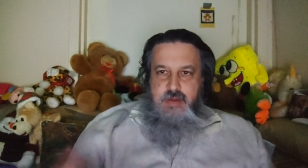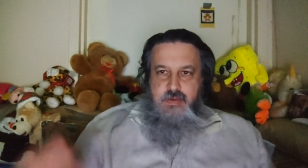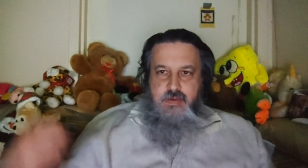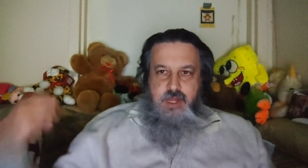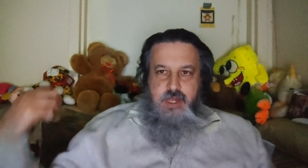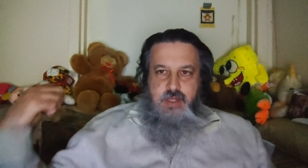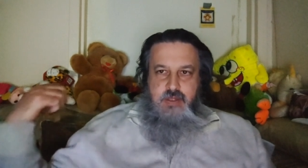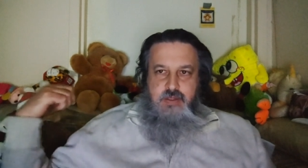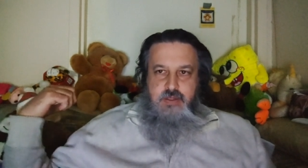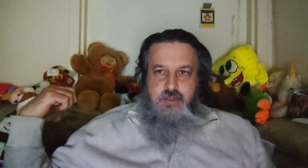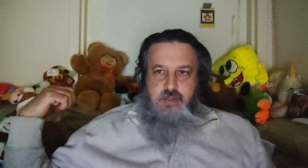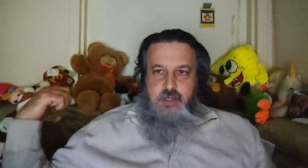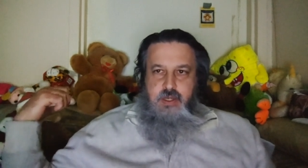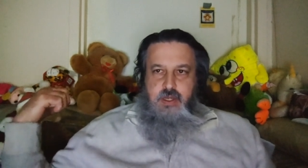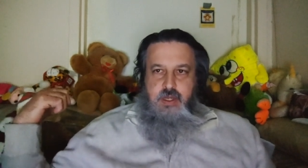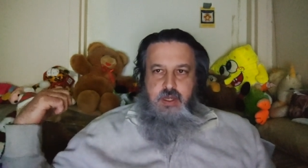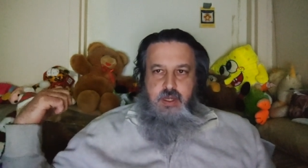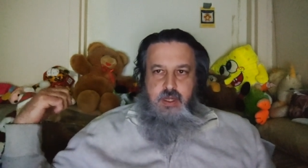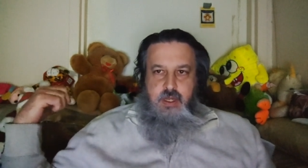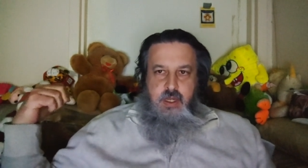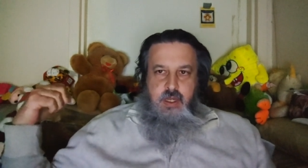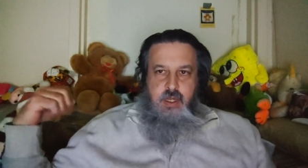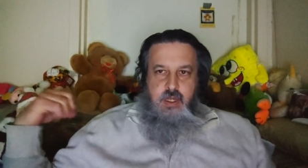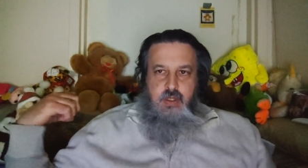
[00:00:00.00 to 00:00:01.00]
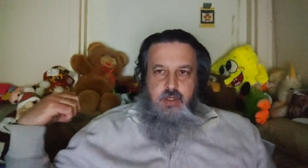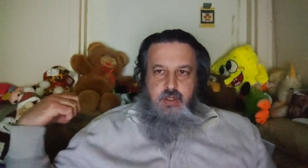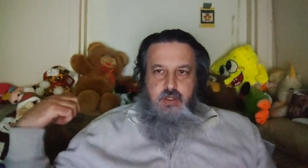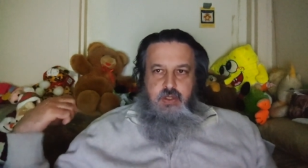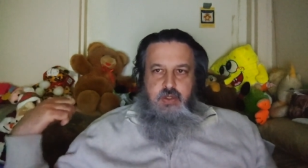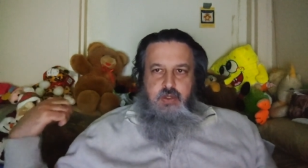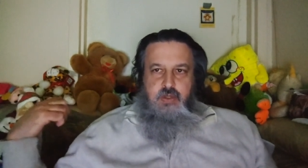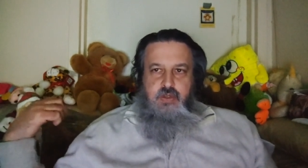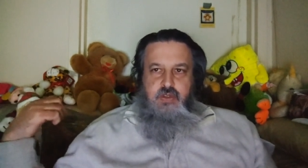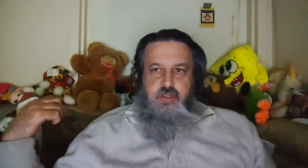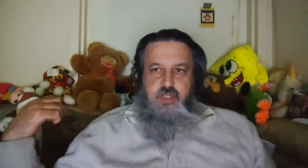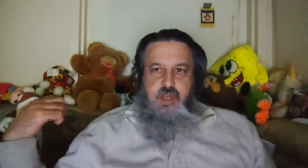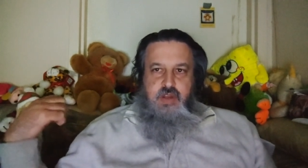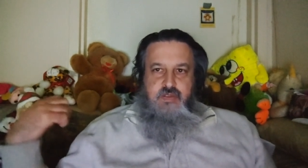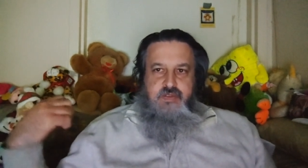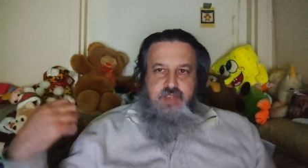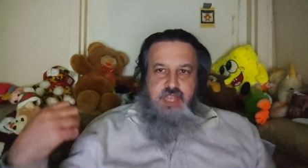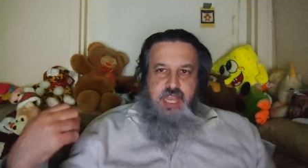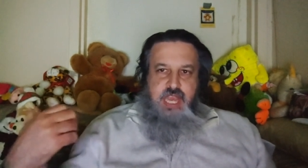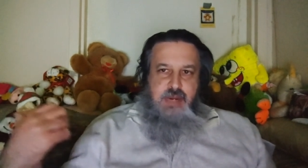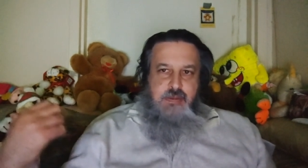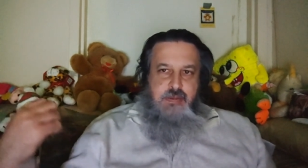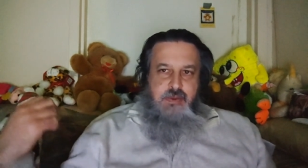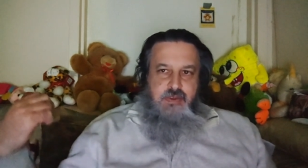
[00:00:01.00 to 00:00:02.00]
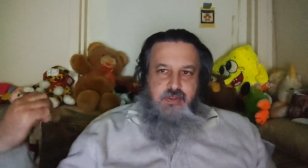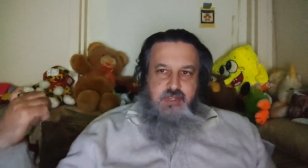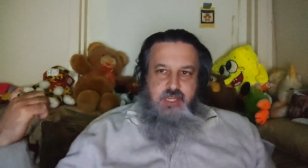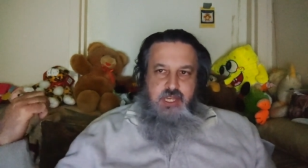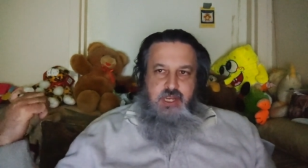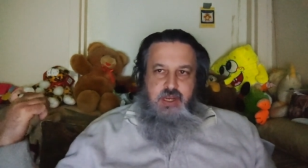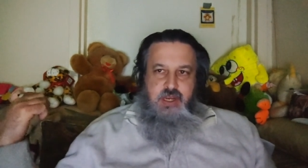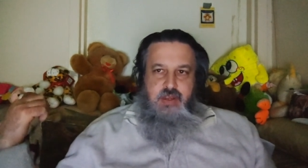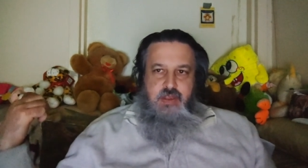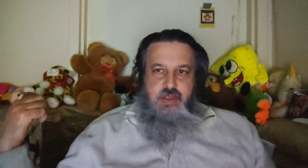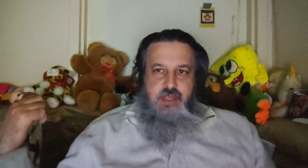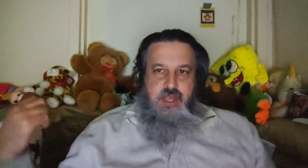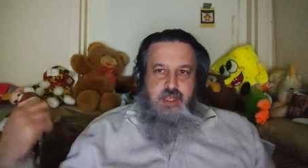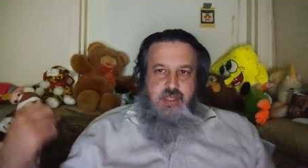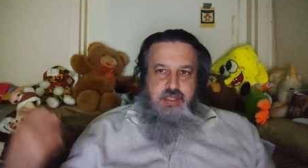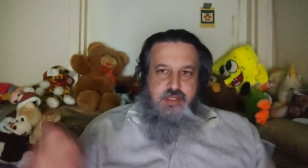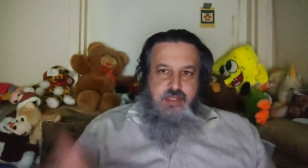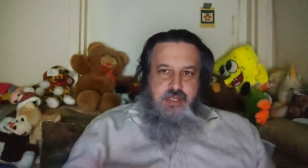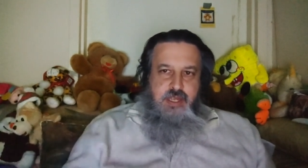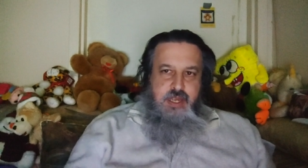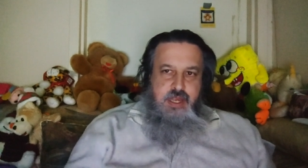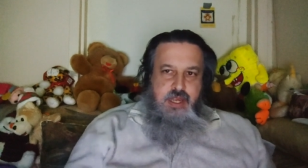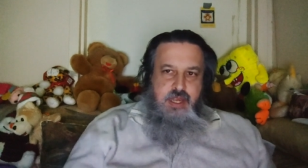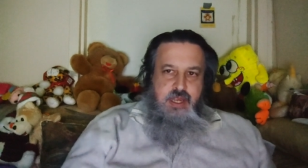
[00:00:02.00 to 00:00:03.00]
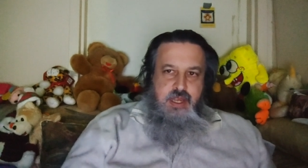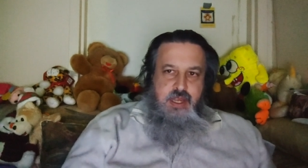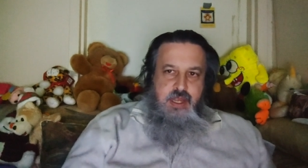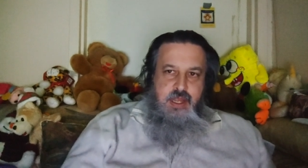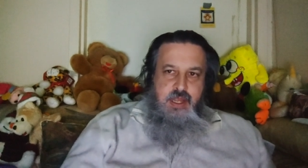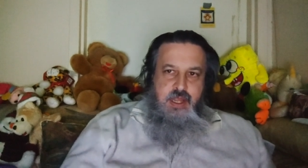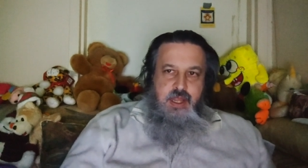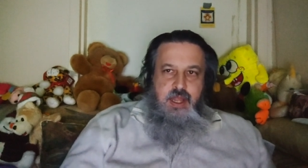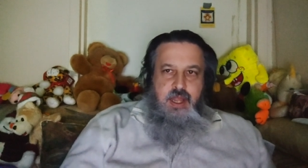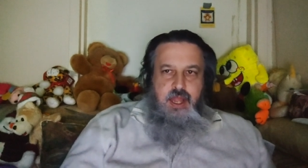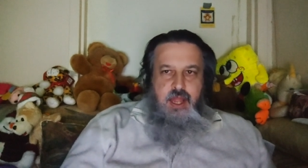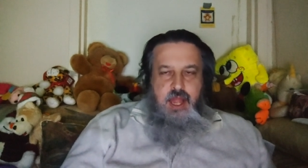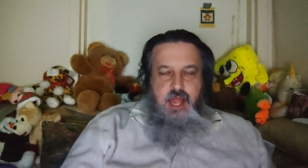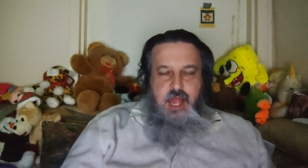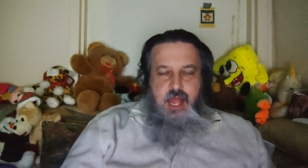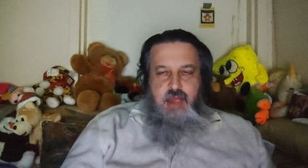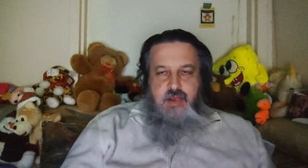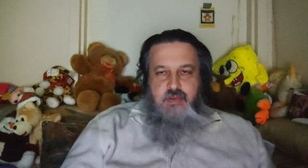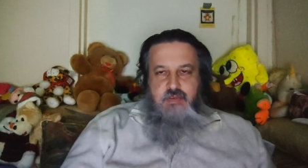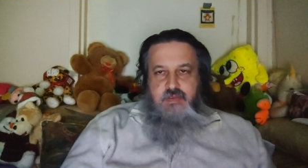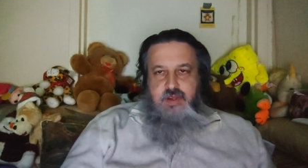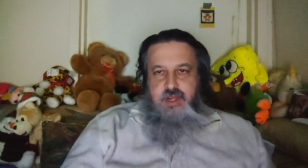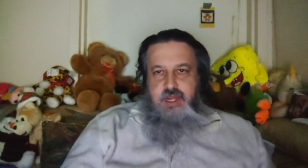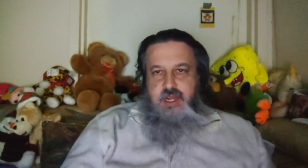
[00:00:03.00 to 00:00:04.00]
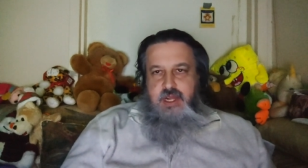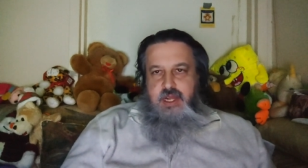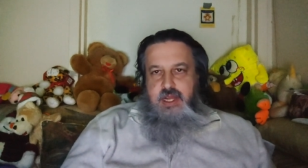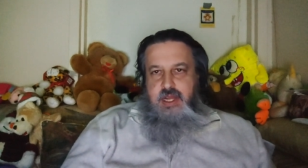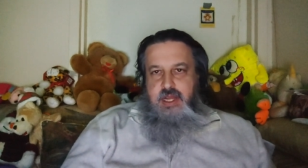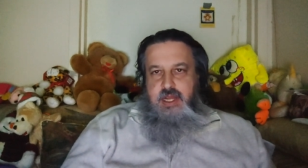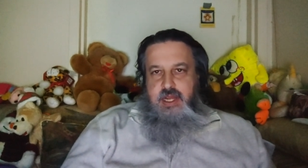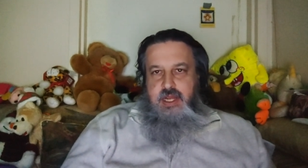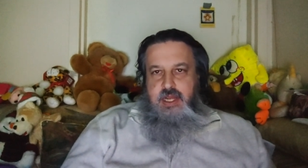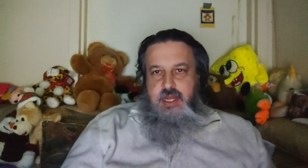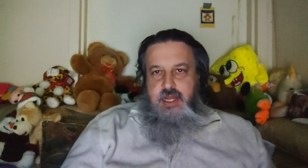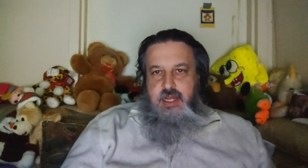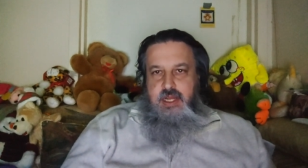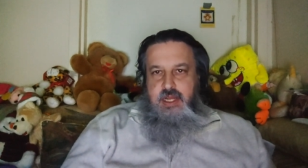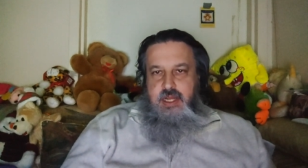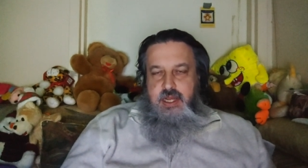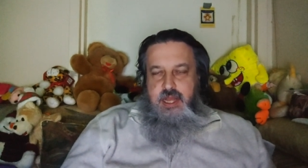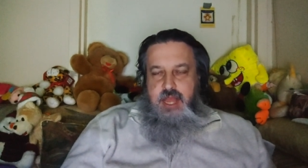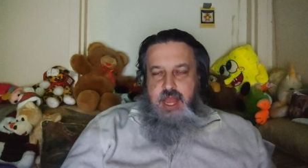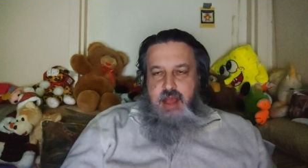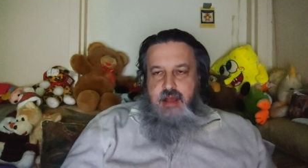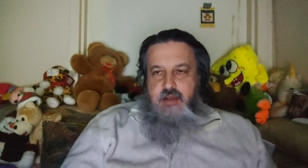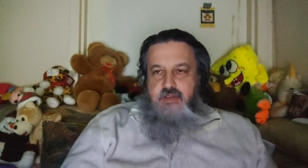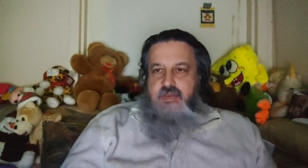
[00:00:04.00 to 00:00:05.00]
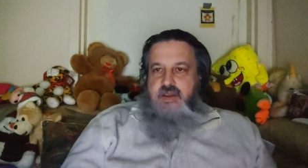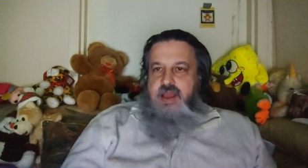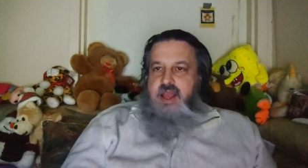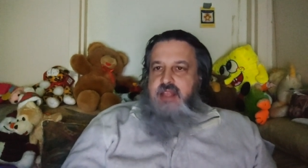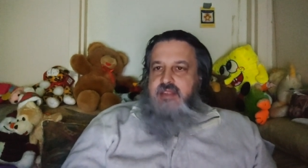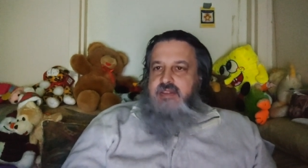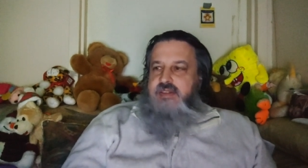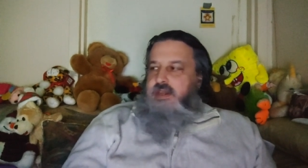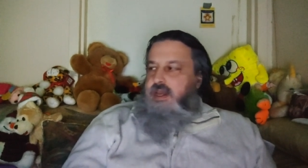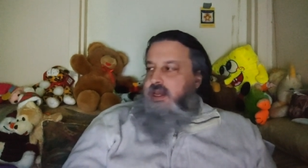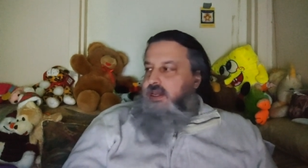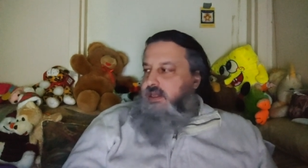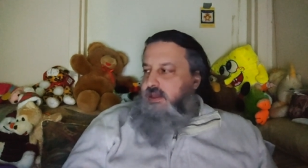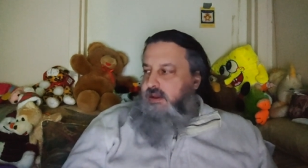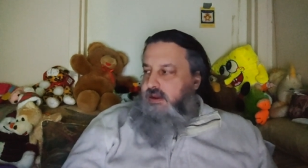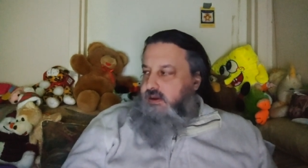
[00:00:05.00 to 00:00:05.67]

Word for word: I've got uh, two stuffed animals here that uh, have uh, elf hats on.